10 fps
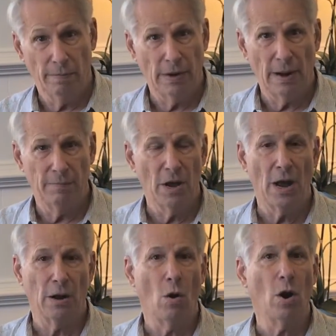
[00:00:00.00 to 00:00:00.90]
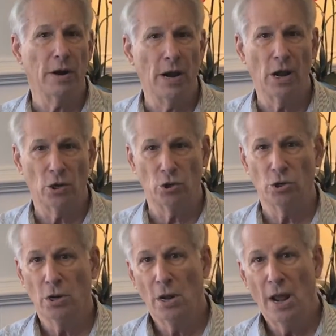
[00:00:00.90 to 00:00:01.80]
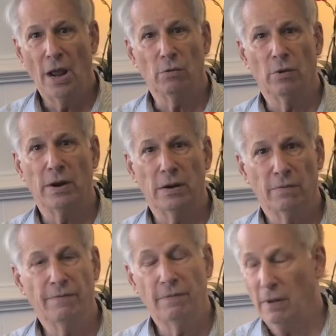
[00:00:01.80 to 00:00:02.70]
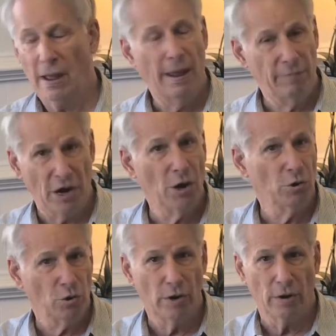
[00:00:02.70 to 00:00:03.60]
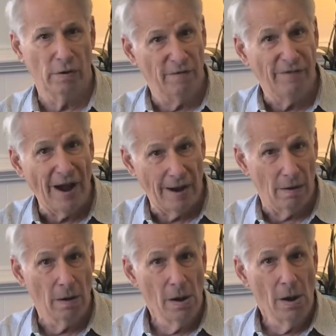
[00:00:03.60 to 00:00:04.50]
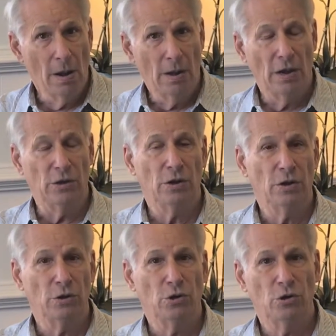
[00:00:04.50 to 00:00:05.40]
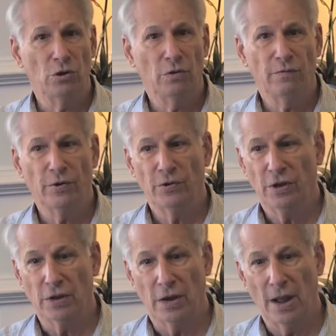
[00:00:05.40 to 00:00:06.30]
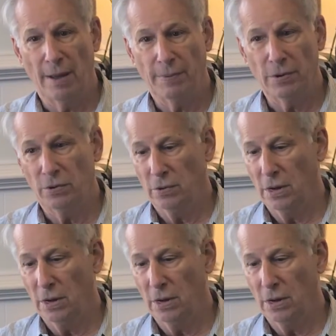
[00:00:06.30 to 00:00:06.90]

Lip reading: But I'm not on edge and ready to have a hair trigger and fire as the first thing that happens.